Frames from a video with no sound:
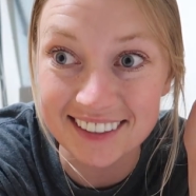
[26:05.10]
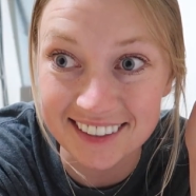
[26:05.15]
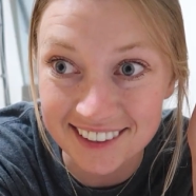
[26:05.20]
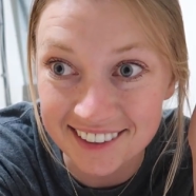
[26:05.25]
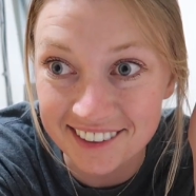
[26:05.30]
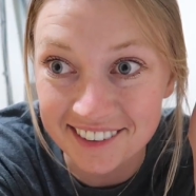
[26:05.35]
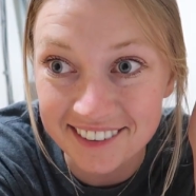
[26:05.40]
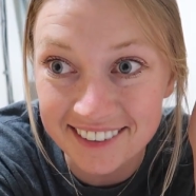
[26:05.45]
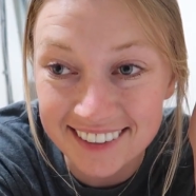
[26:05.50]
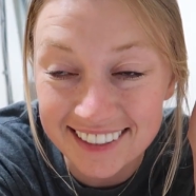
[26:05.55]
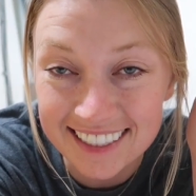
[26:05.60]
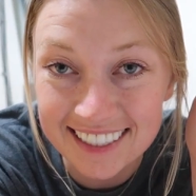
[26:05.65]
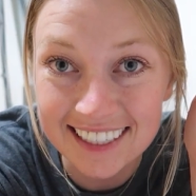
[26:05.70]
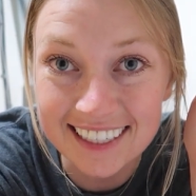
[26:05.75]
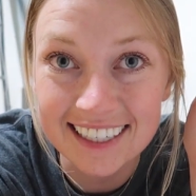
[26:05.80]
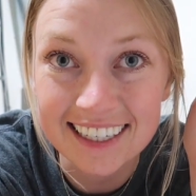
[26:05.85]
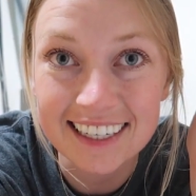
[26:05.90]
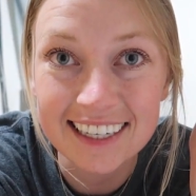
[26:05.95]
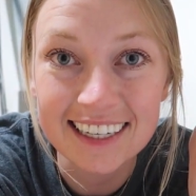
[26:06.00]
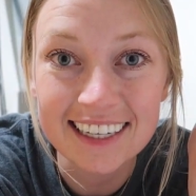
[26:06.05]
soon.
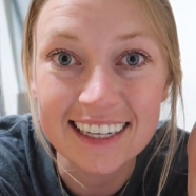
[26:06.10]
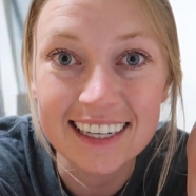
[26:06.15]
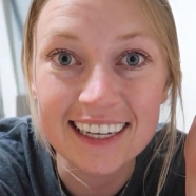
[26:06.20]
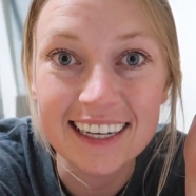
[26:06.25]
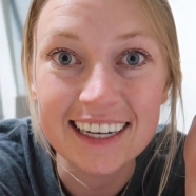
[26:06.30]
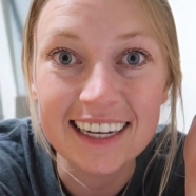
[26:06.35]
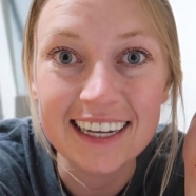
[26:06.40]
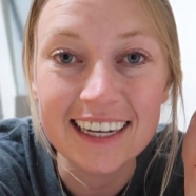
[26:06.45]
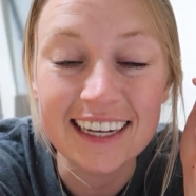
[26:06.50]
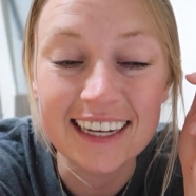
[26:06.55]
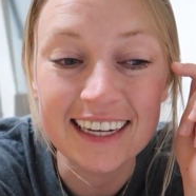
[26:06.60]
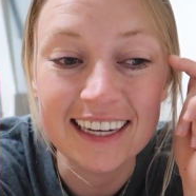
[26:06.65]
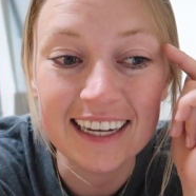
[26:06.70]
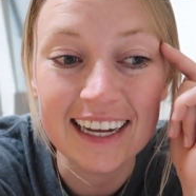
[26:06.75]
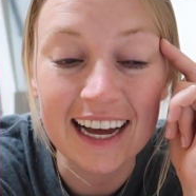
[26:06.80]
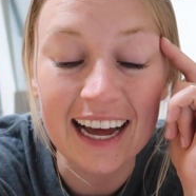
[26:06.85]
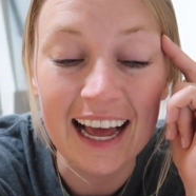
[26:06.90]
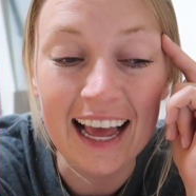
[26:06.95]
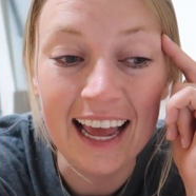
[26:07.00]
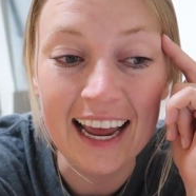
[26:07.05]

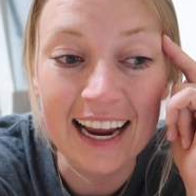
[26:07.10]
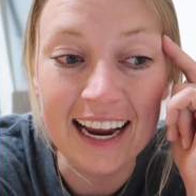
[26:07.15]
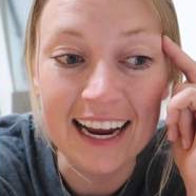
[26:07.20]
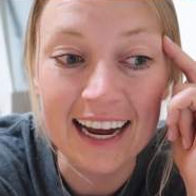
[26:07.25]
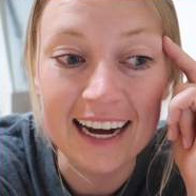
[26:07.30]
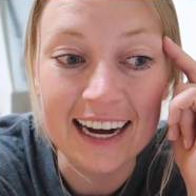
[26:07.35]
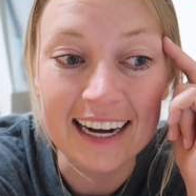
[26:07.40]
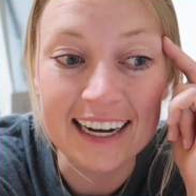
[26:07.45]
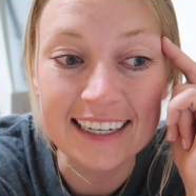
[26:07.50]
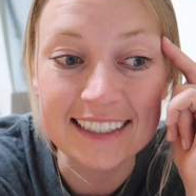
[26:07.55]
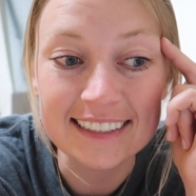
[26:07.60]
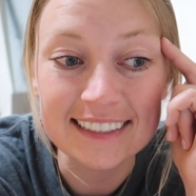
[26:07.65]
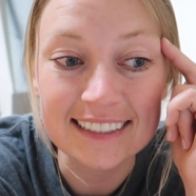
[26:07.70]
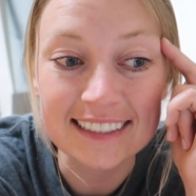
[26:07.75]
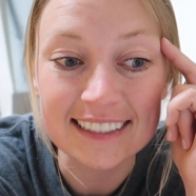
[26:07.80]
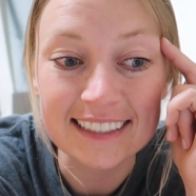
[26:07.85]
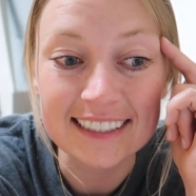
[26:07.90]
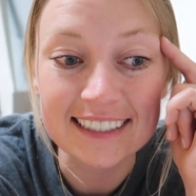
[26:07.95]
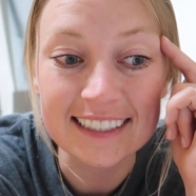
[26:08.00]
And